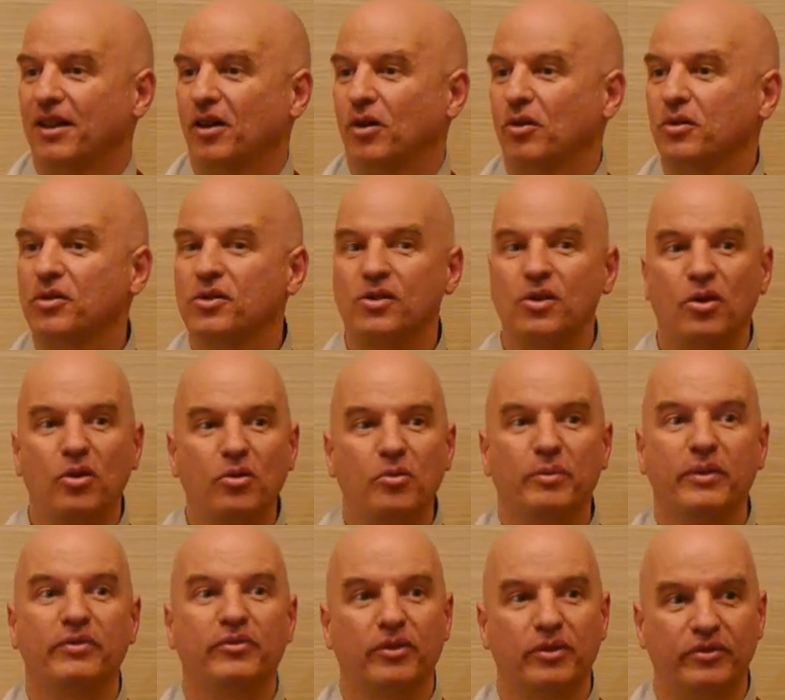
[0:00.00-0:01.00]
also
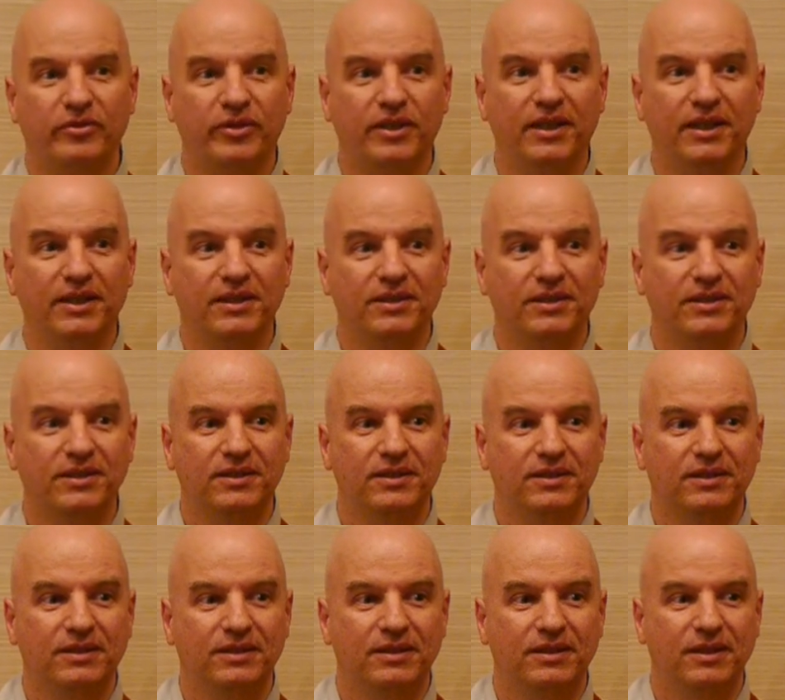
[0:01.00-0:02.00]
before feelings,
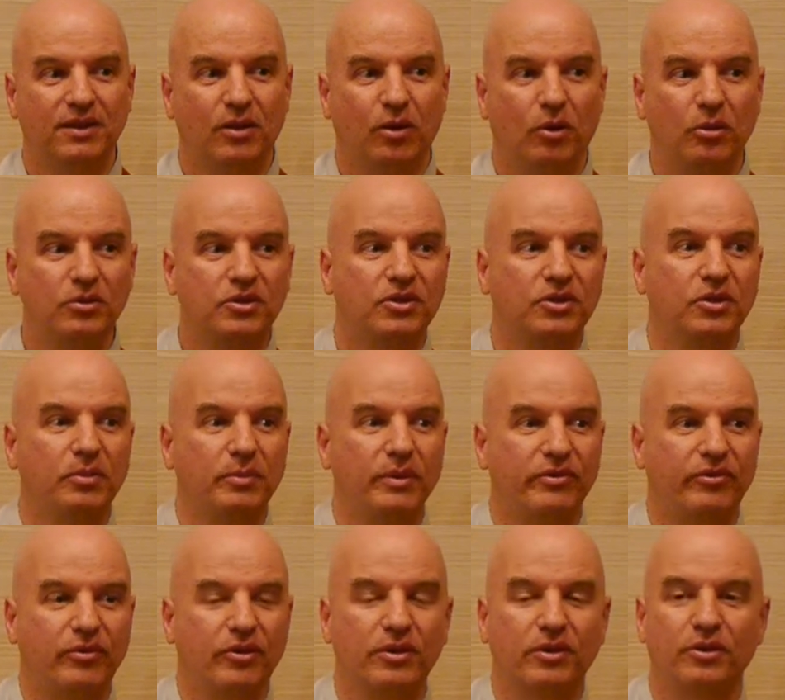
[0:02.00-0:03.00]
also
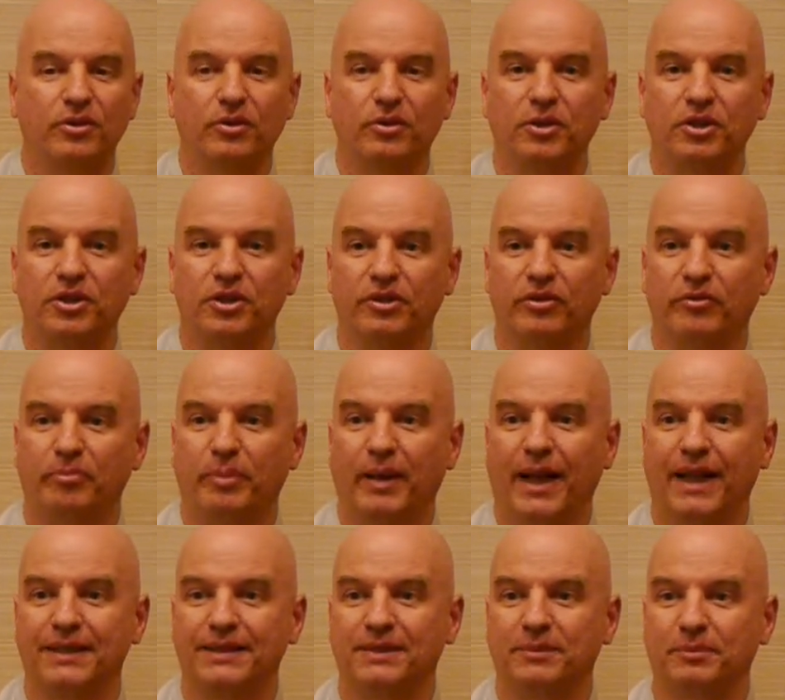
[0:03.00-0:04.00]
before the notion of
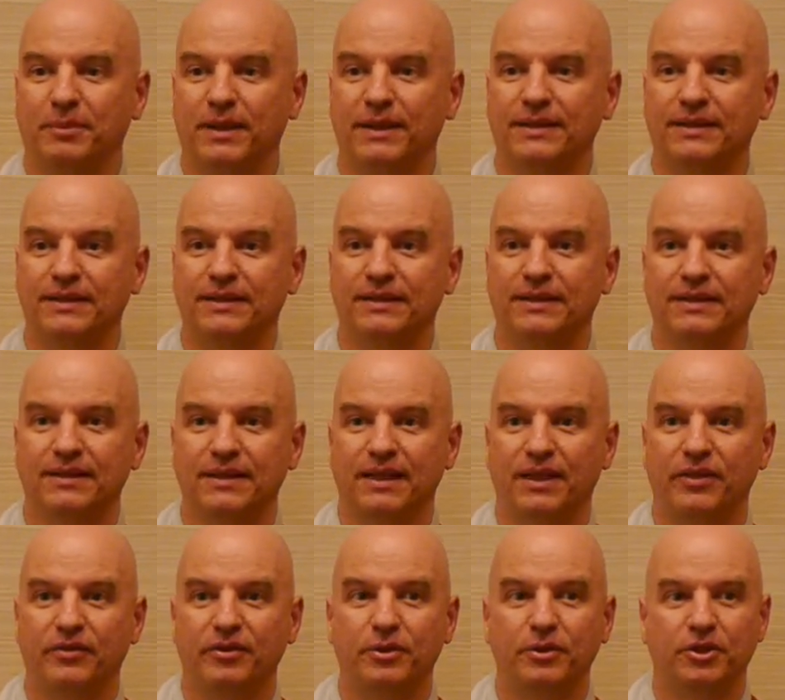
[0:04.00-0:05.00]
past, present,
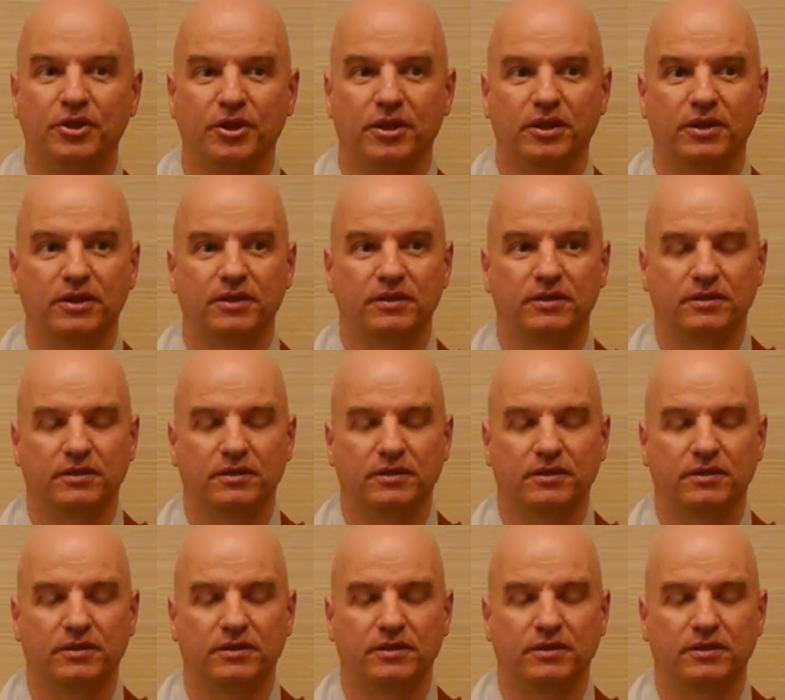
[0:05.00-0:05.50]
and future.